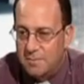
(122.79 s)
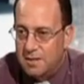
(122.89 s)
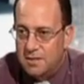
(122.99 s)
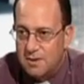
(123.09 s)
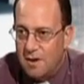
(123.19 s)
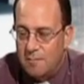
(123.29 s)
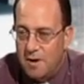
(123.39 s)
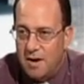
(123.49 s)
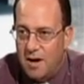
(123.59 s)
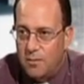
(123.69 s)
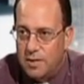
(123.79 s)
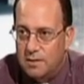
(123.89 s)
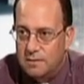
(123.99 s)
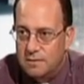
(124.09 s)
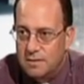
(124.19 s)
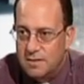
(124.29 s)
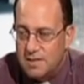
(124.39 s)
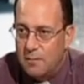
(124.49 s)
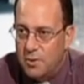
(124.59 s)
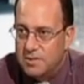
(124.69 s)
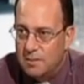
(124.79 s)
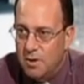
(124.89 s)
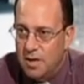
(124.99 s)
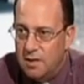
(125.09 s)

I'm going to talk about how we can stop wasting money.